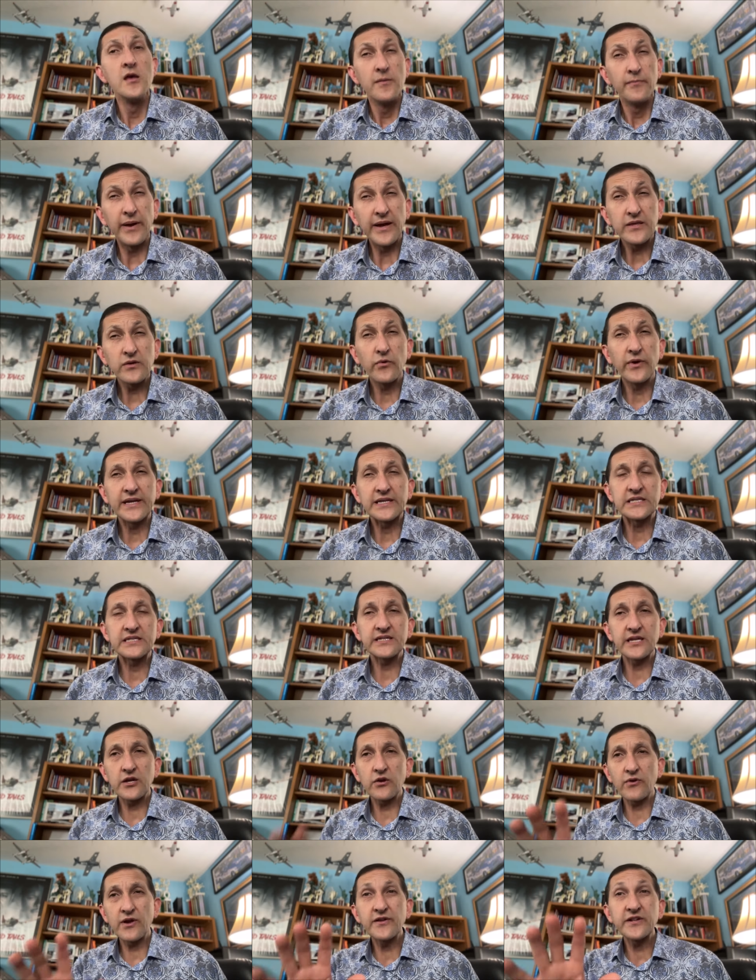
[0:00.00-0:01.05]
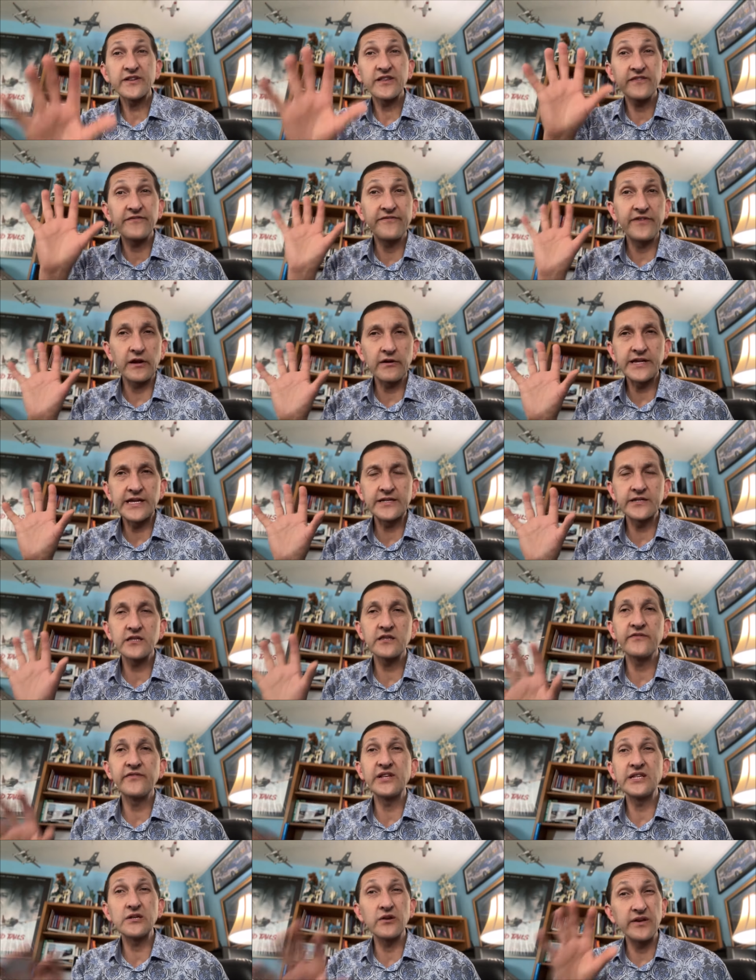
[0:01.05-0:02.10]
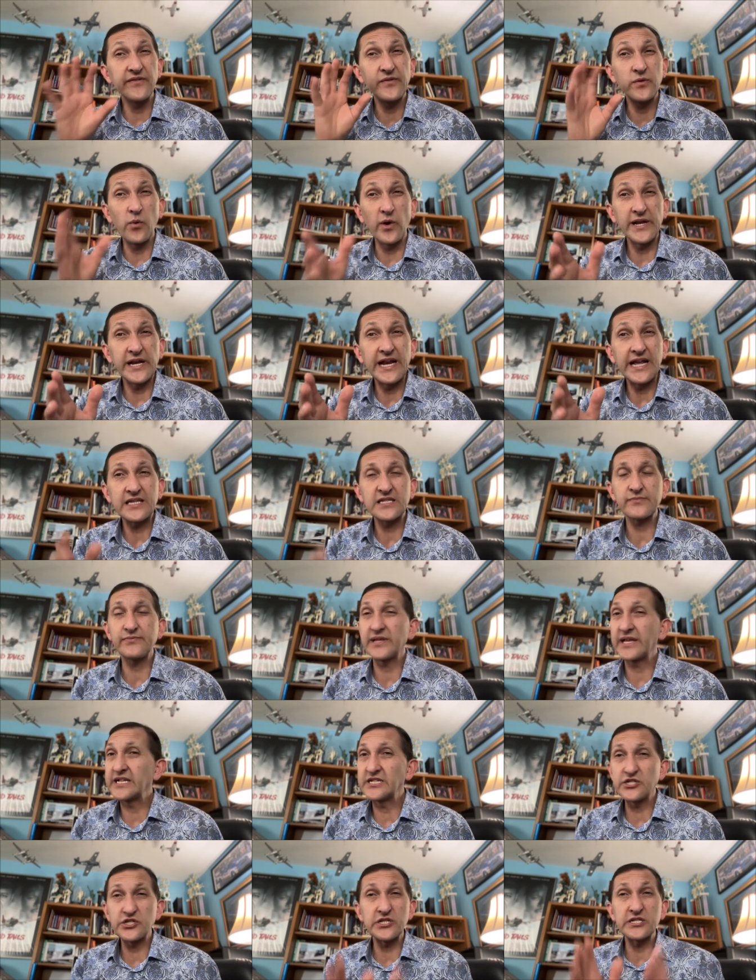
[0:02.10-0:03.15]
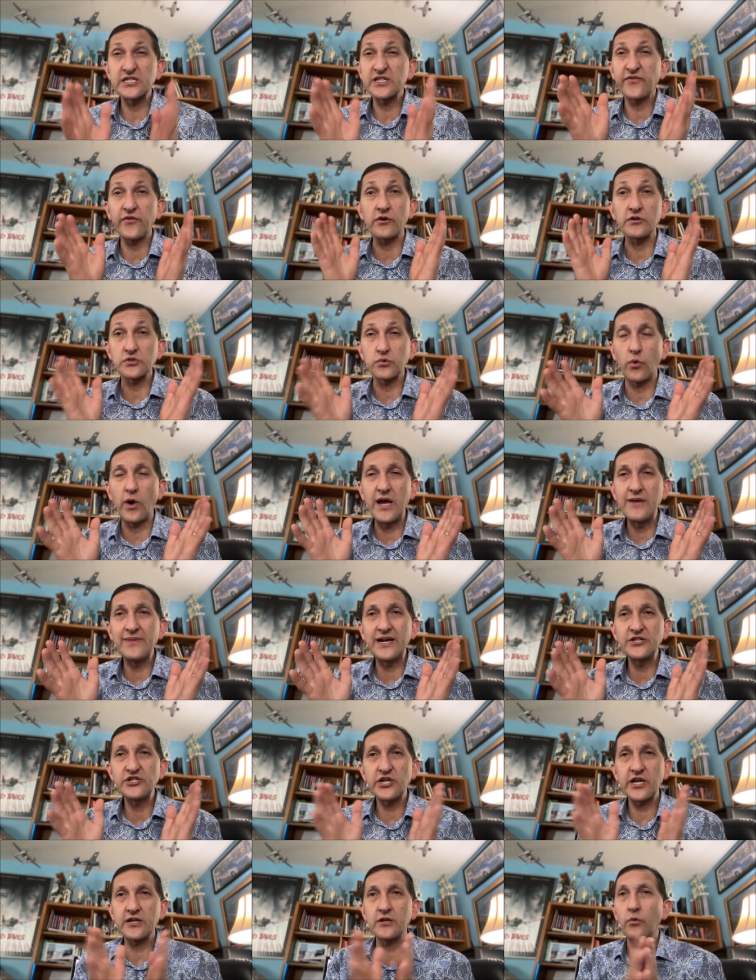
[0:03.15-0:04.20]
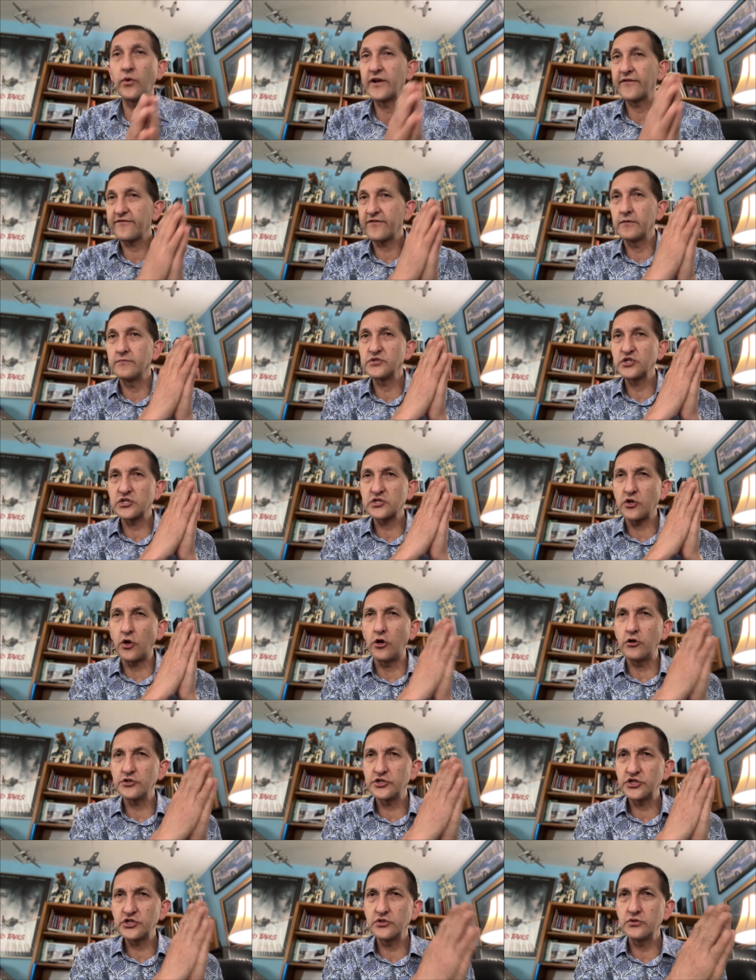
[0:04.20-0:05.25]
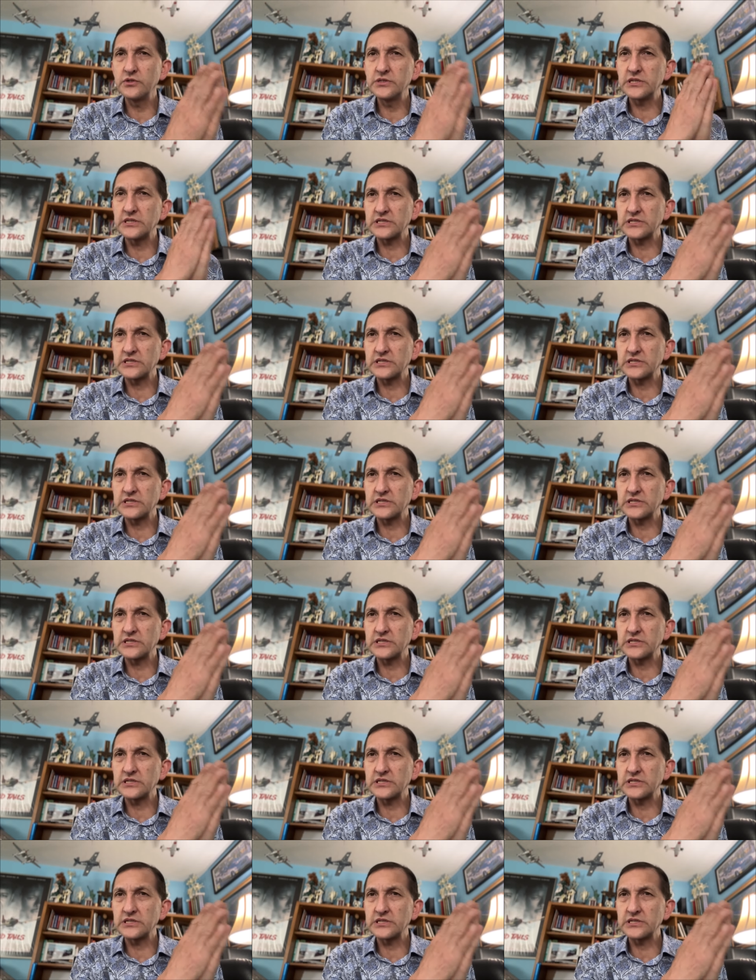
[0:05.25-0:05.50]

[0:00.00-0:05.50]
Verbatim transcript: By the way, stick around to the very end of the video if you want an explanation as far as why my channel went from just all shoes